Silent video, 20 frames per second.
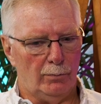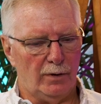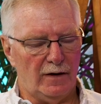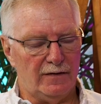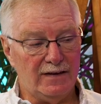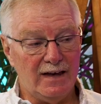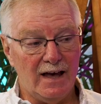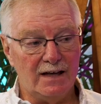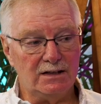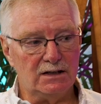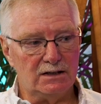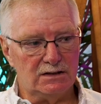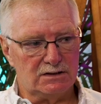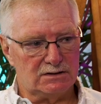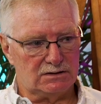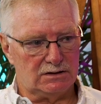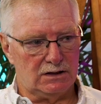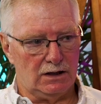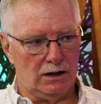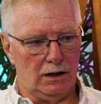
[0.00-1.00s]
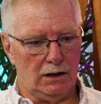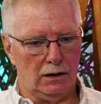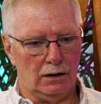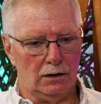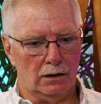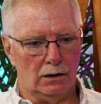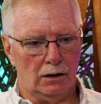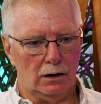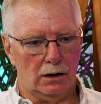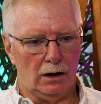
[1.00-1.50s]
By the end of this
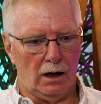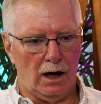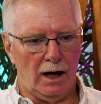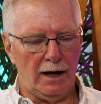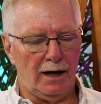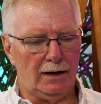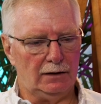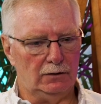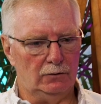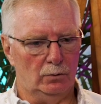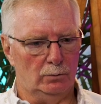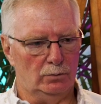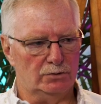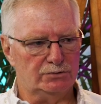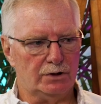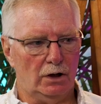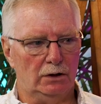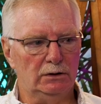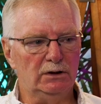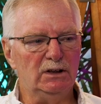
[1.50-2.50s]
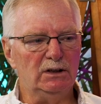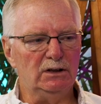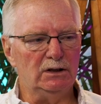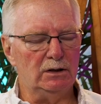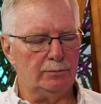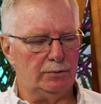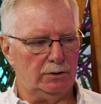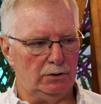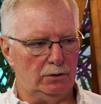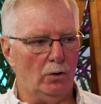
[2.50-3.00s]
thing, I had an almost
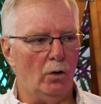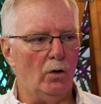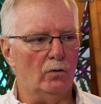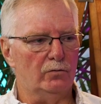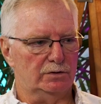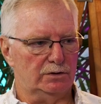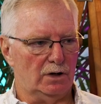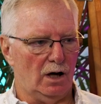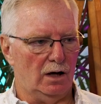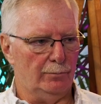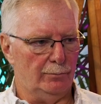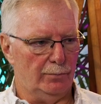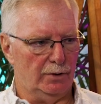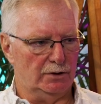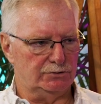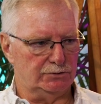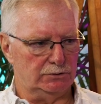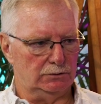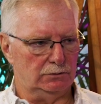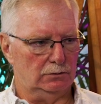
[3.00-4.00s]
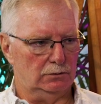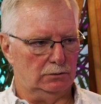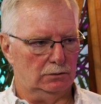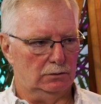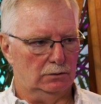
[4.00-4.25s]
unlimited overtime budget.